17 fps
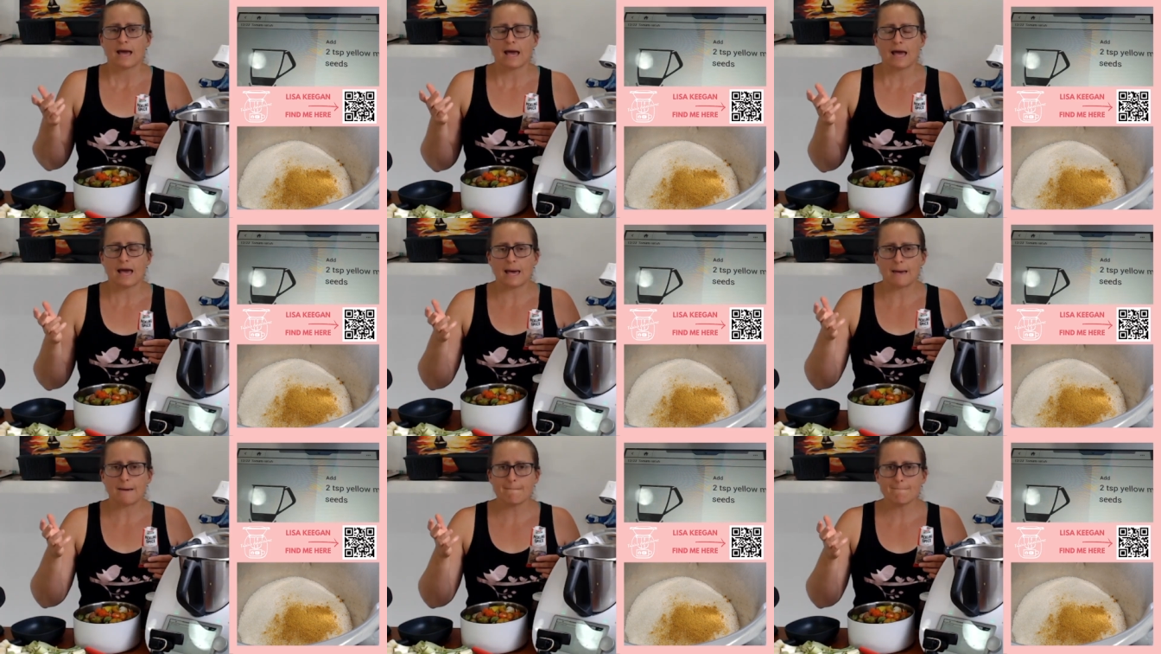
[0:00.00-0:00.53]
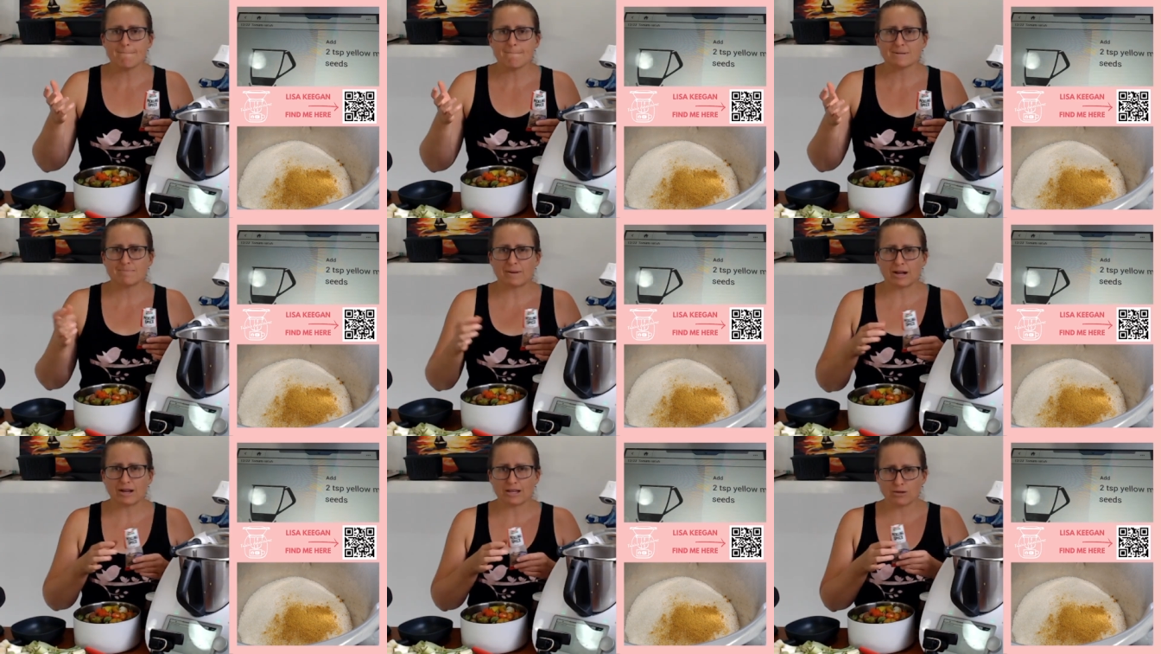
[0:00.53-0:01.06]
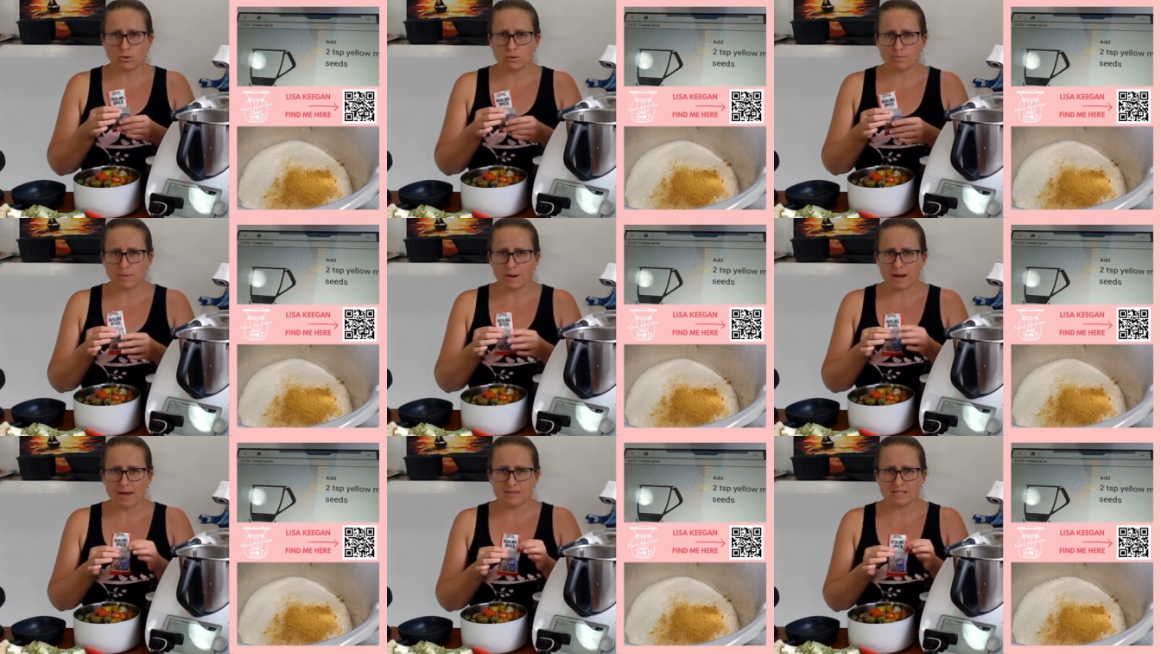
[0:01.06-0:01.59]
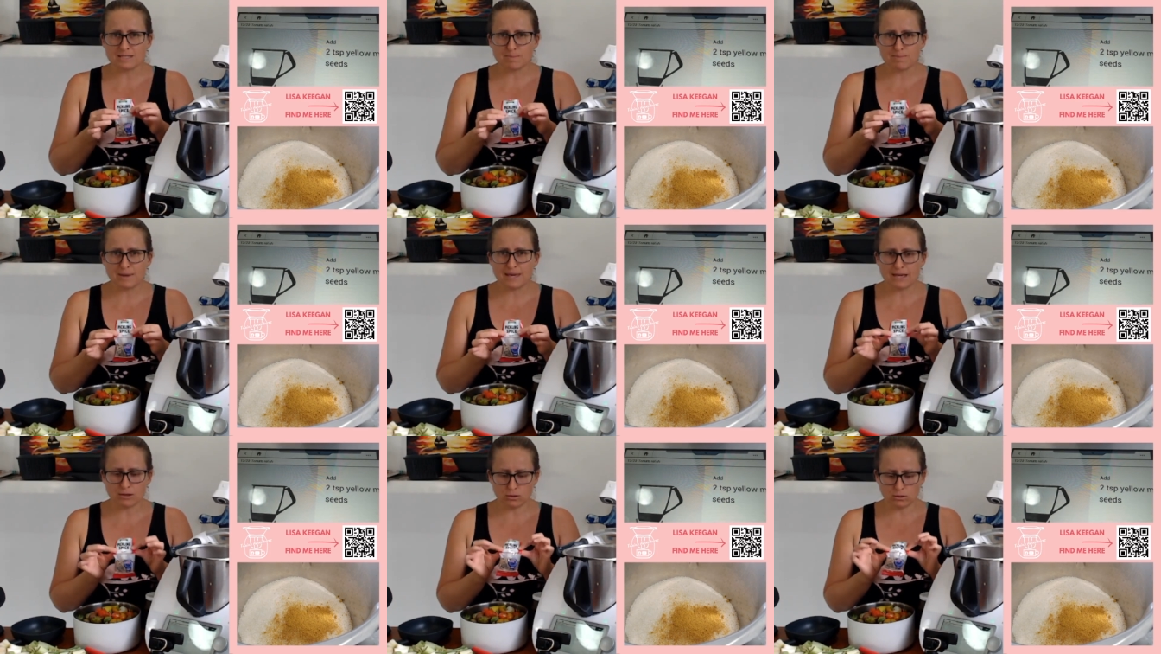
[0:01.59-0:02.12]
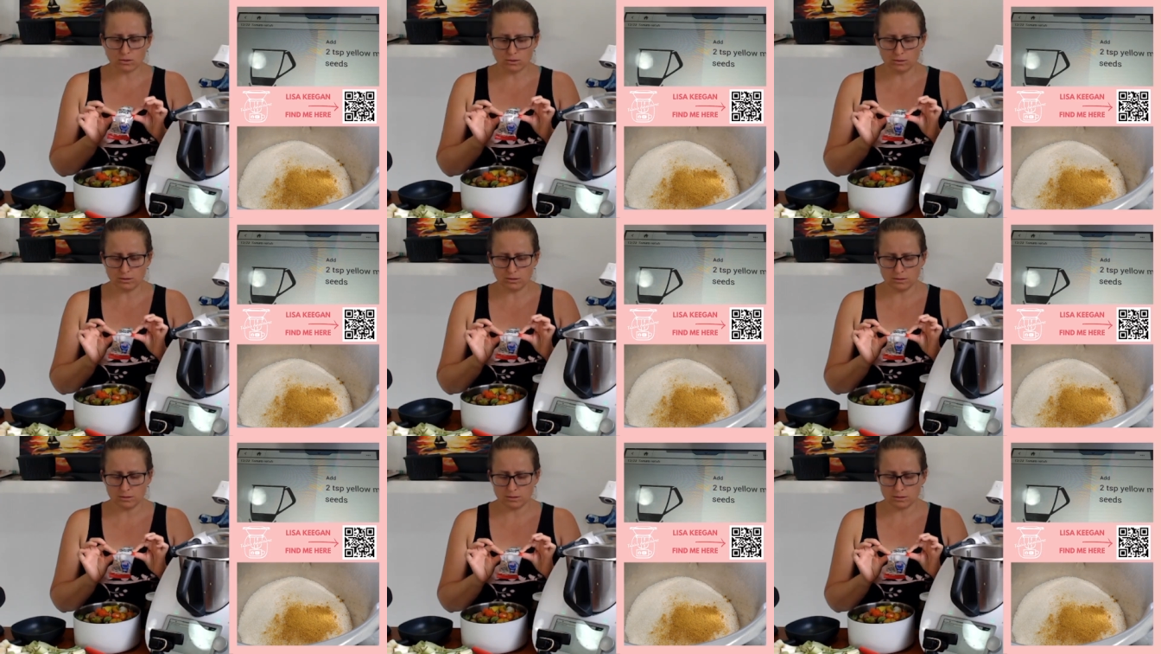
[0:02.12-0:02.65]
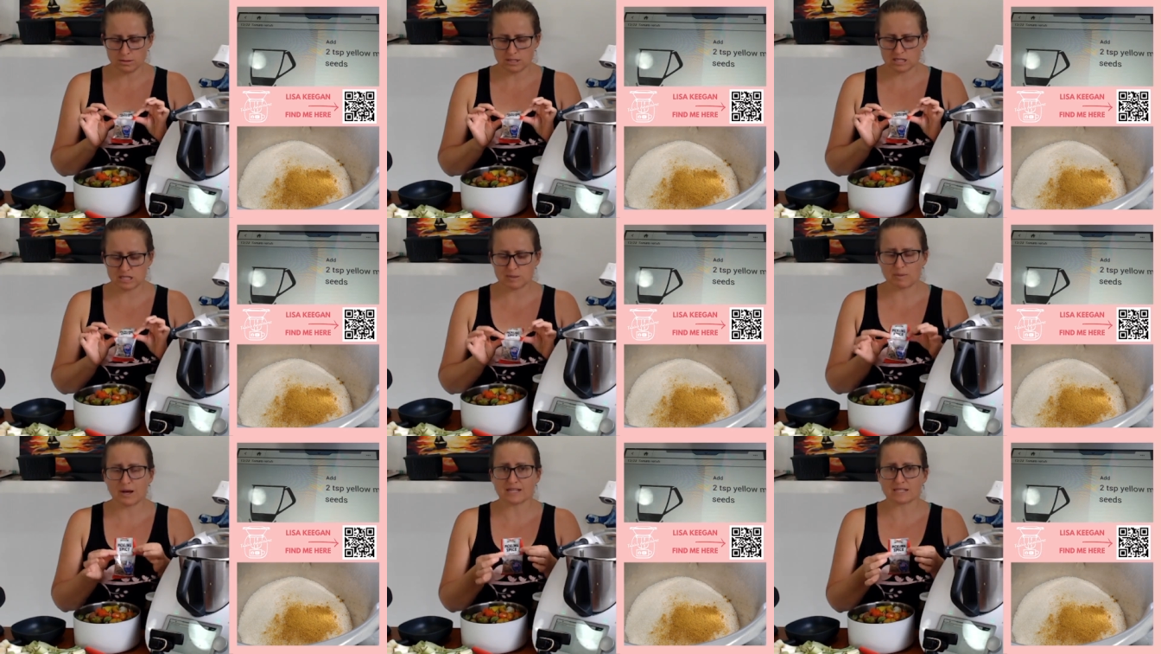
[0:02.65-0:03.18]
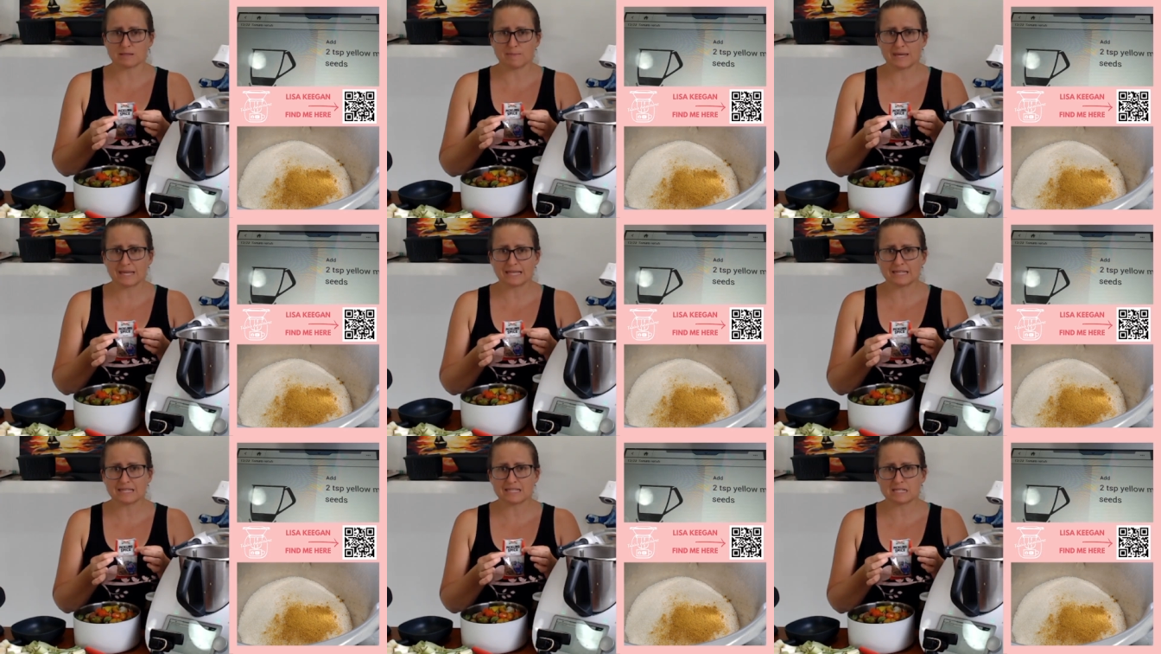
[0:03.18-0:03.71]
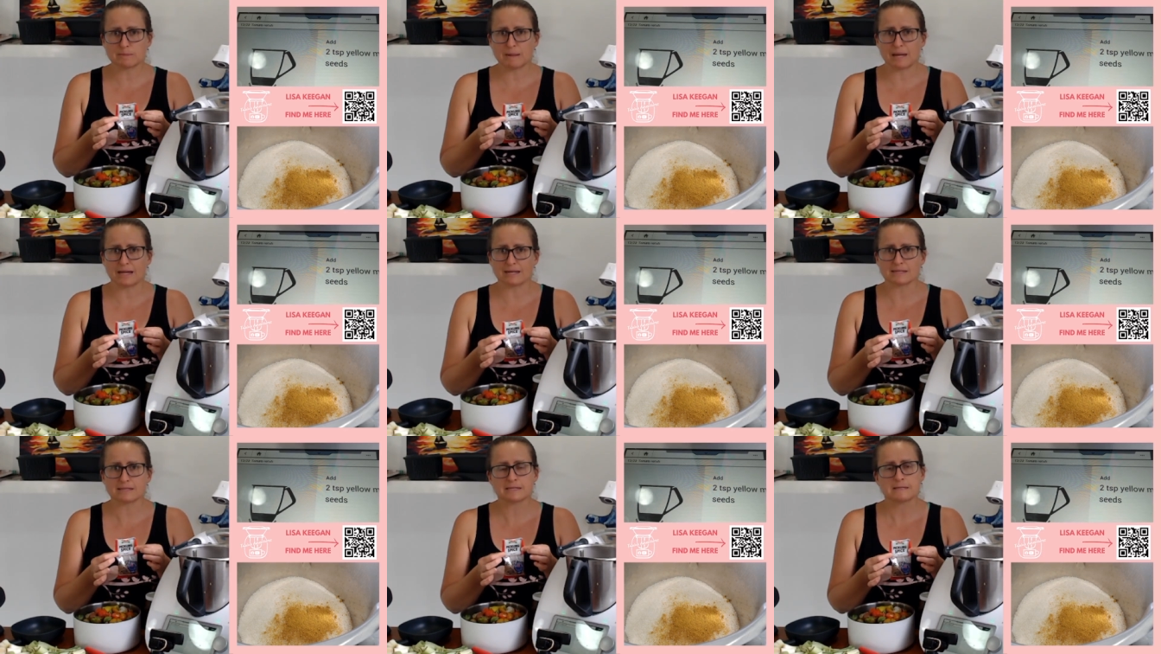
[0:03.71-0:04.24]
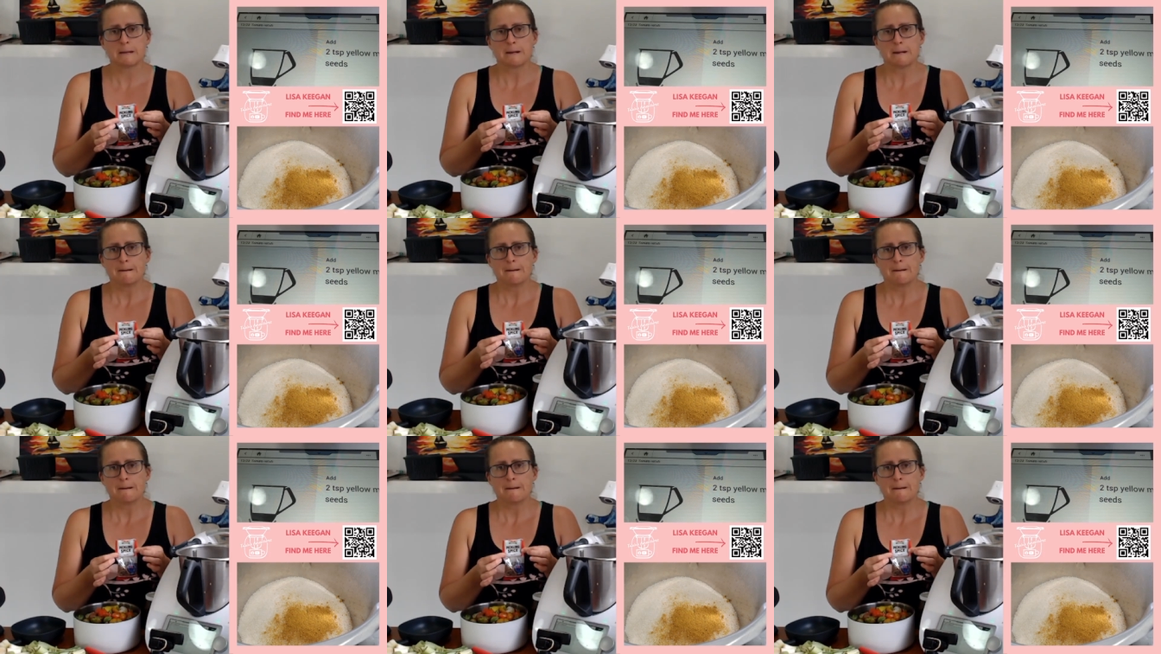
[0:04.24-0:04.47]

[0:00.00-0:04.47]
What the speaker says: But I could buy this pickling spice.